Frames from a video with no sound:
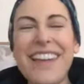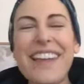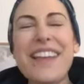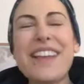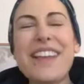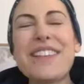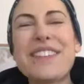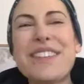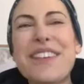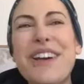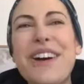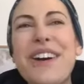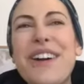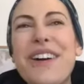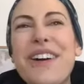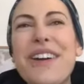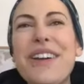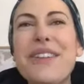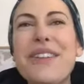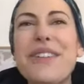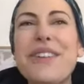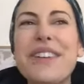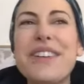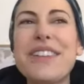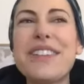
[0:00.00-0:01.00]
So
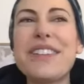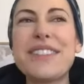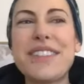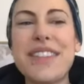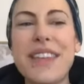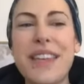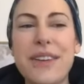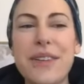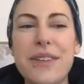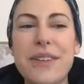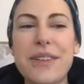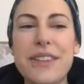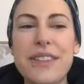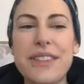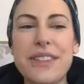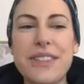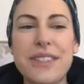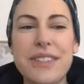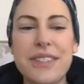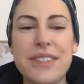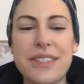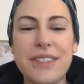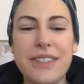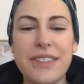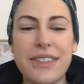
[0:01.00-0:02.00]
it was,
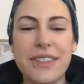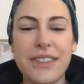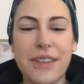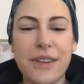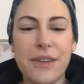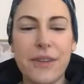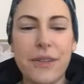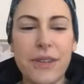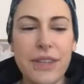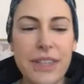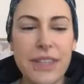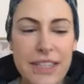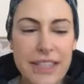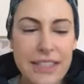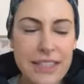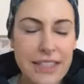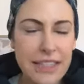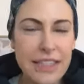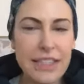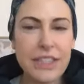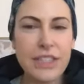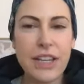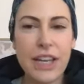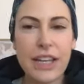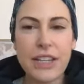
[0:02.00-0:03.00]
you know,
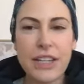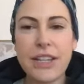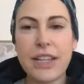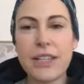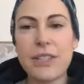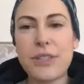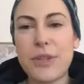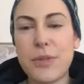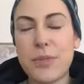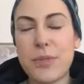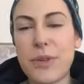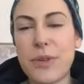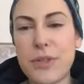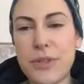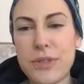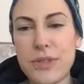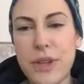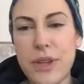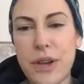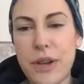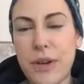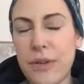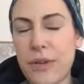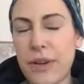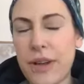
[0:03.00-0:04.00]
easily digestible.
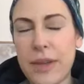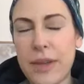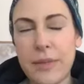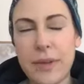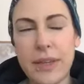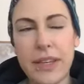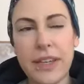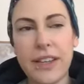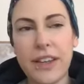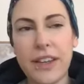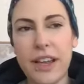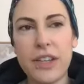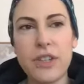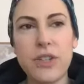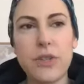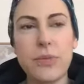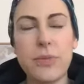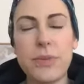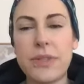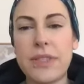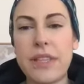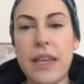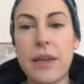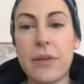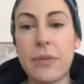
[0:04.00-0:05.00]
So, I mean,
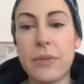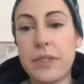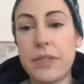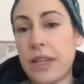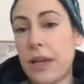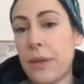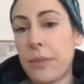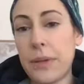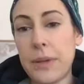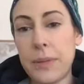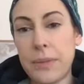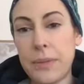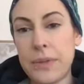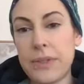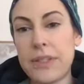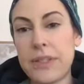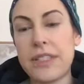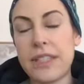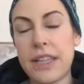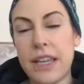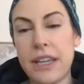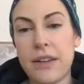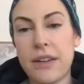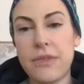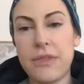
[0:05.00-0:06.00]
100% would tell people to
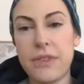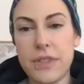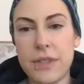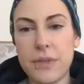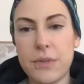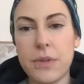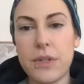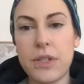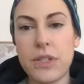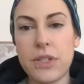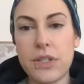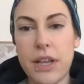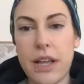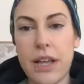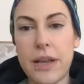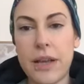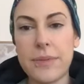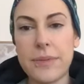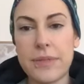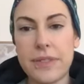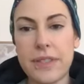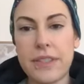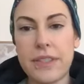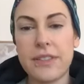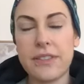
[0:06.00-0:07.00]
sign up for these
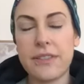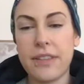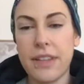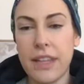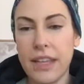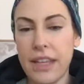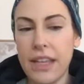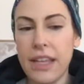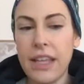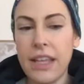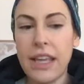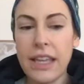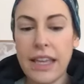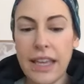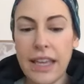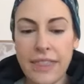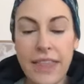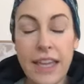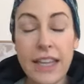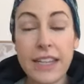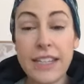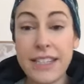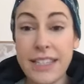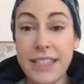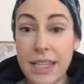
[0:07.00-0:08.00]
workshops and get
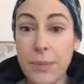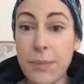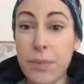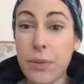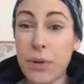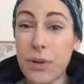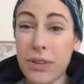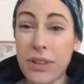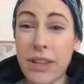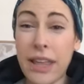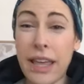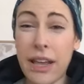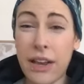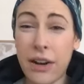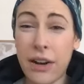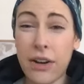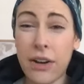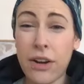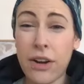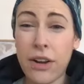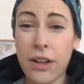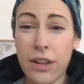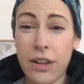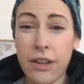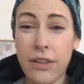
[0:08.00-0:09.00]
that deeper
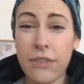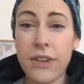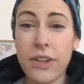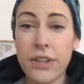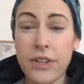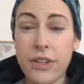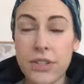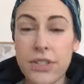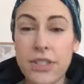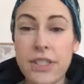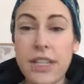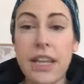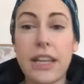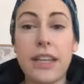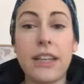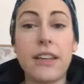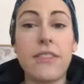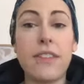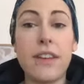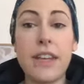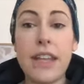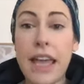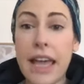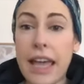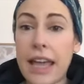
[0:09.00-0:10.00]
layer of understanding
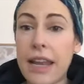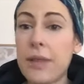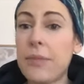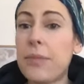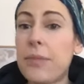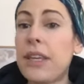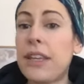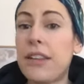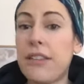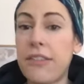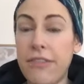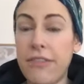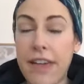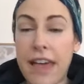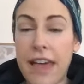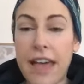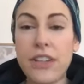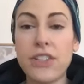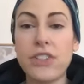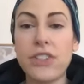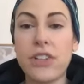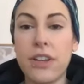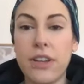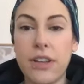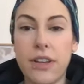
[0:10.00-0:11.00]
of anatomy and
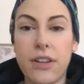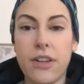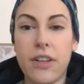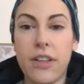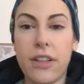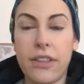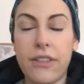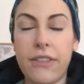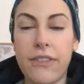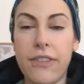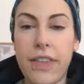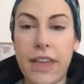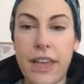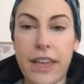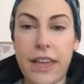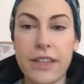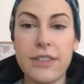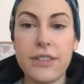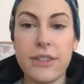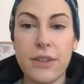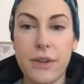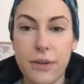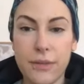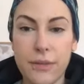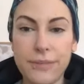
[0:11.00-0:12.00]
fascia and all of
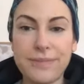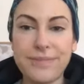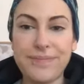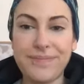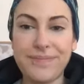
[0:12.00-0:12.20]
that. So.